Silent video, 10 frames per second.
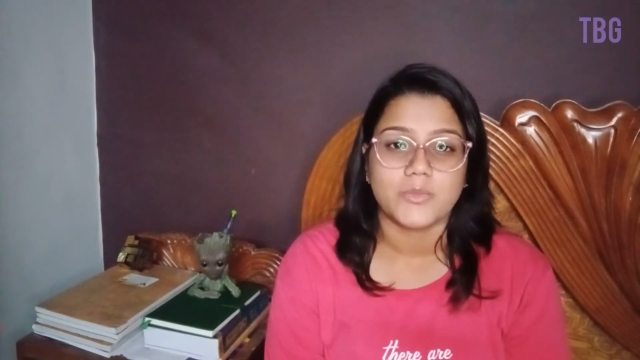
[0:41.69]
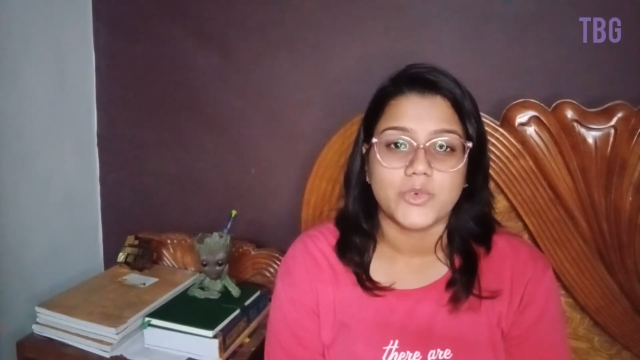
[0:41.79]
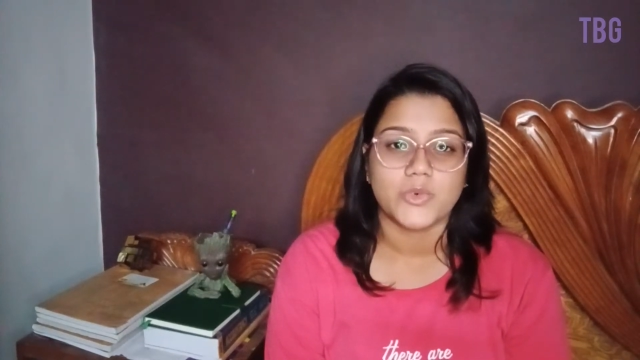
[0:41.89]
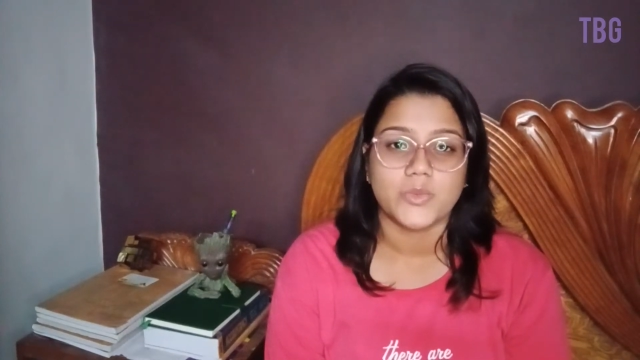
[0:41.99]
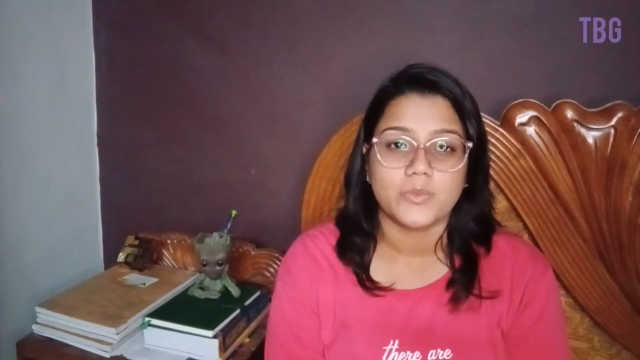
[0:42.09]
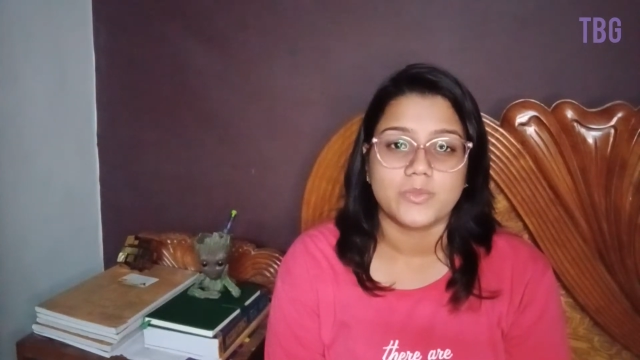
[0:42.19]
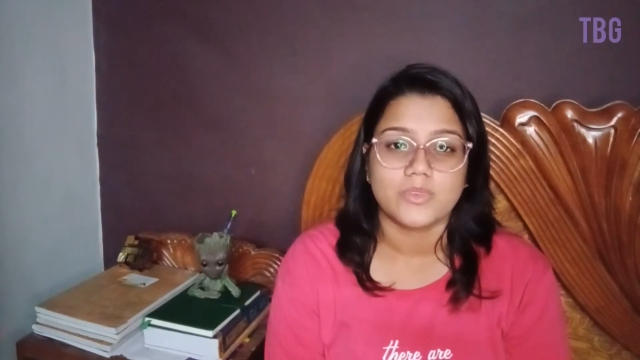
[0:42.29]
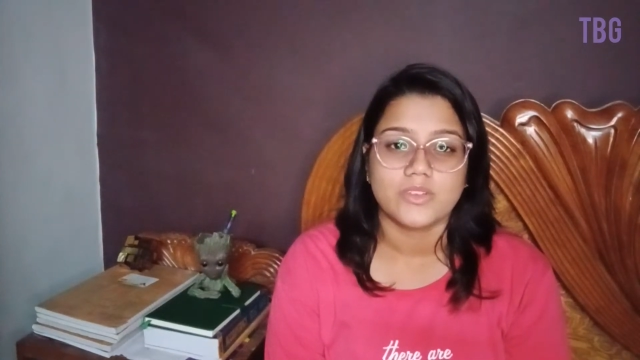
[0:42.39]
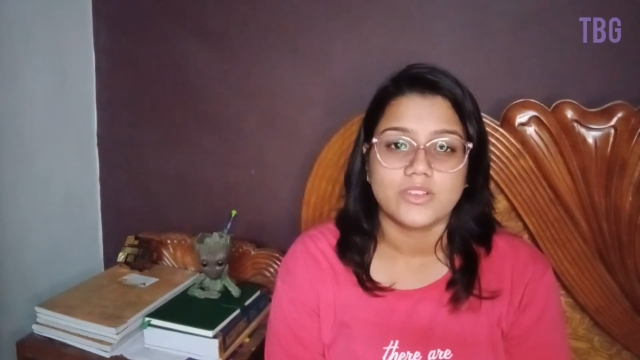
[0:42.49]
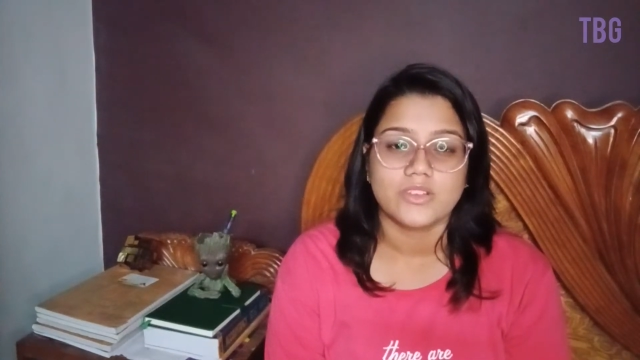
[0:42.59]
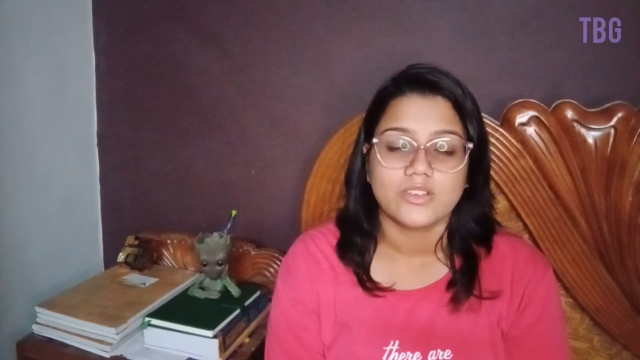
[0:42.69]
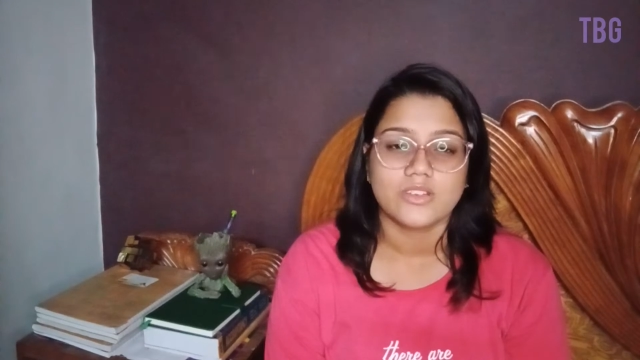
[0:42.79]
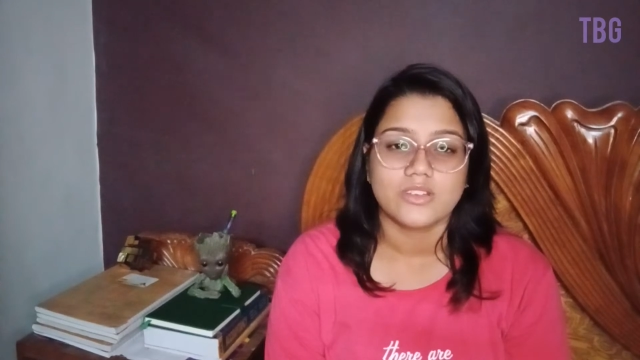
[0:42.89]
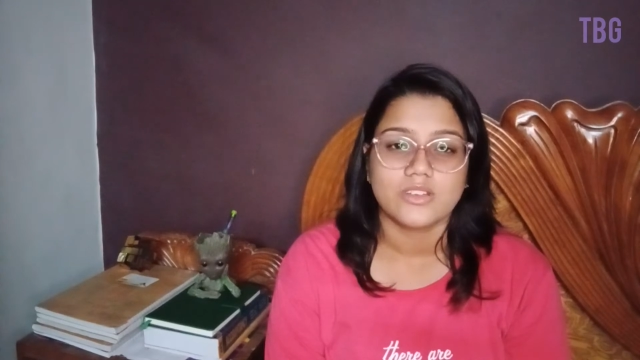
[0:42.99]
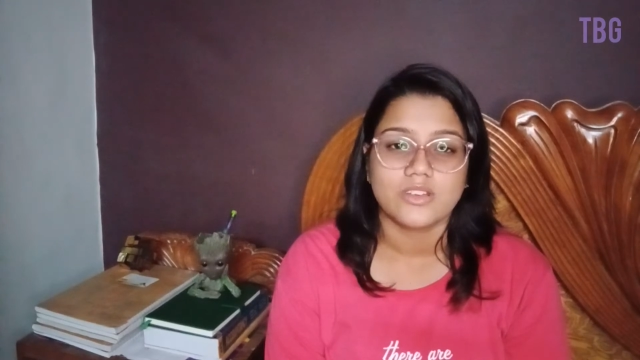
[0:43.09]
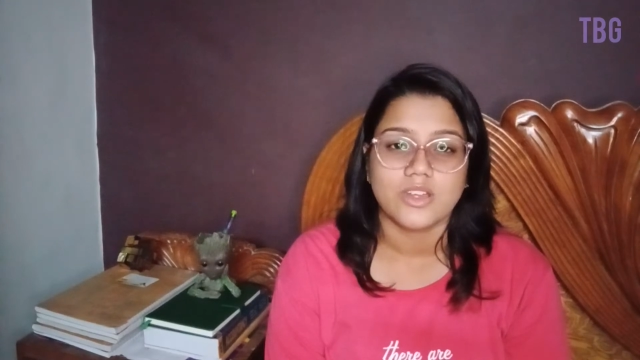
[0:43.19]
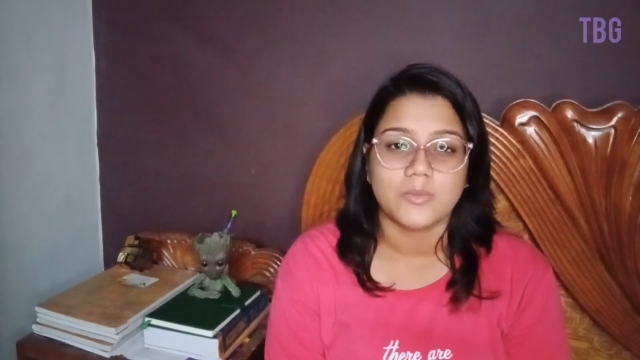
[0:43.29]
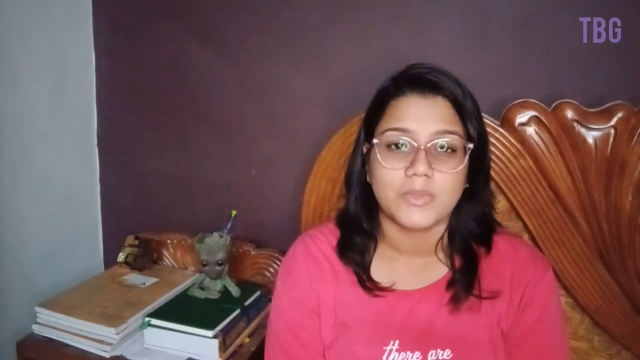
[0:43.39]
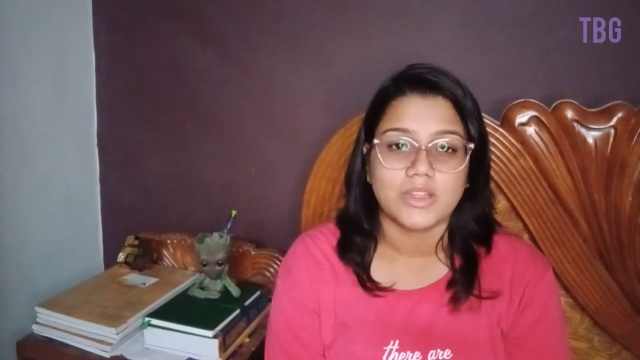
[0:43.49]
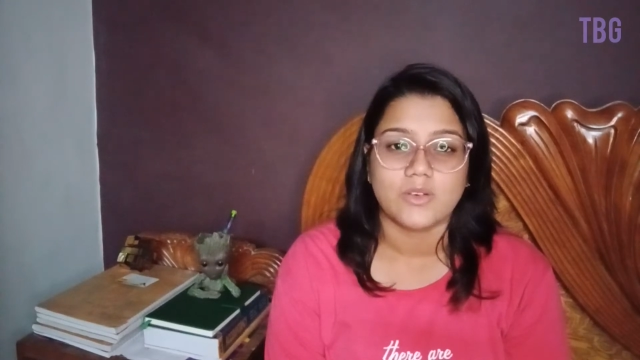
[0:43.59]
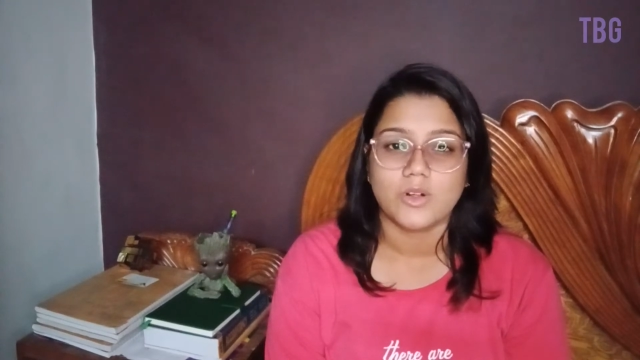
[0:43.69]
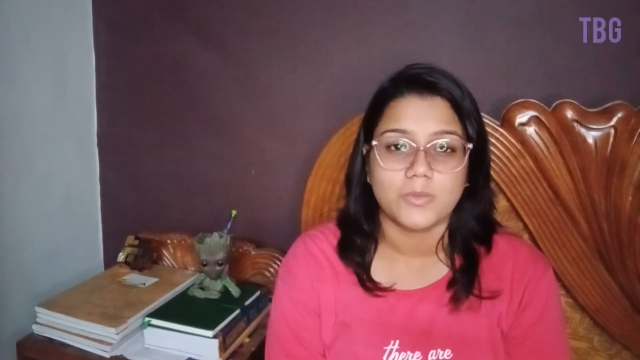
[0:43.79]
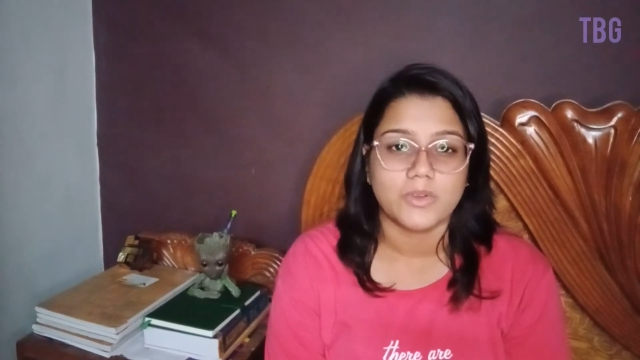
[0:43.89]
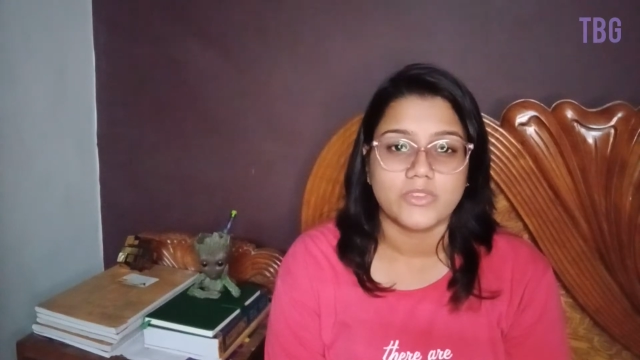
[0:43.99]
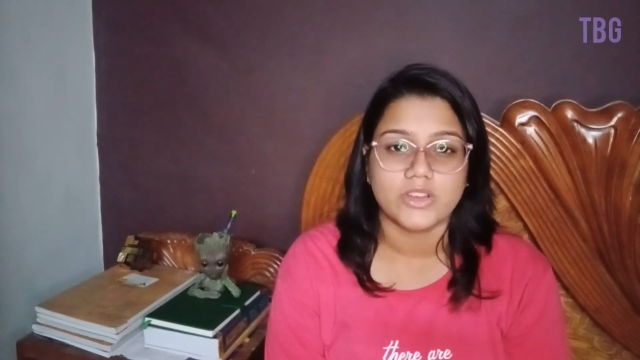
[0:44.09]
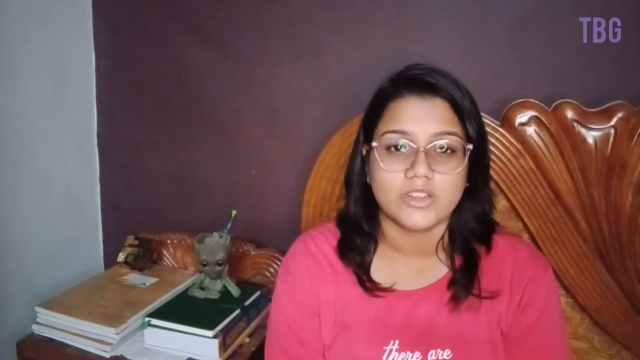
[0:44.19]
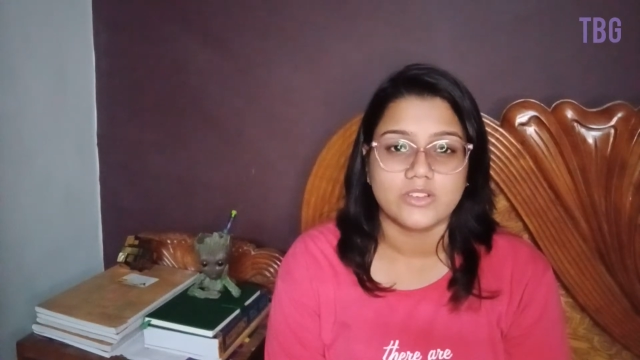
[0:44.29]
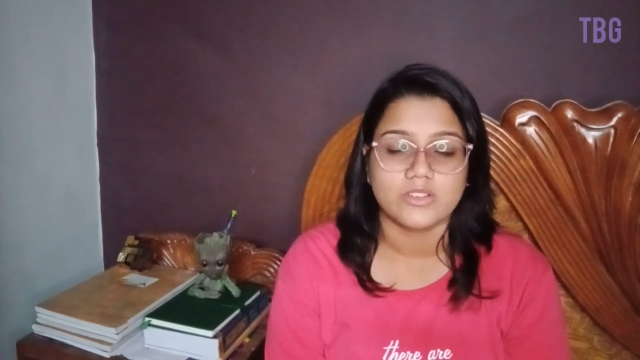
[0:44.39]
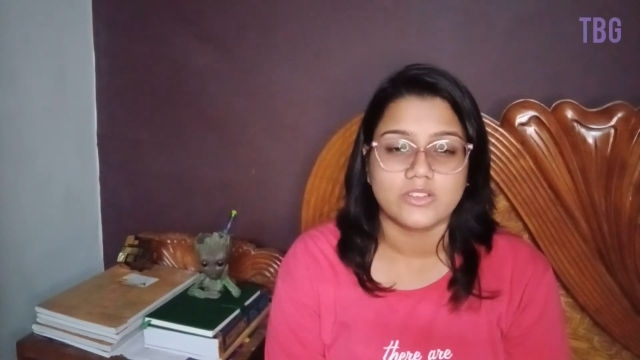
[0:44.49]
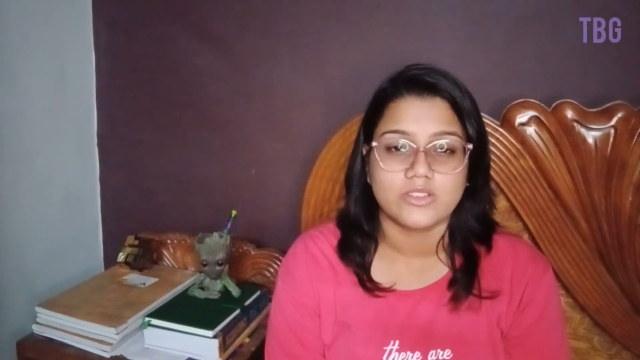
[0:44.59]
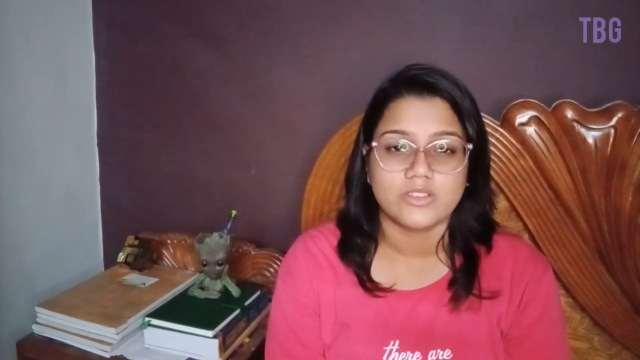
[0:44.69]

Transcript: room and make all my videos.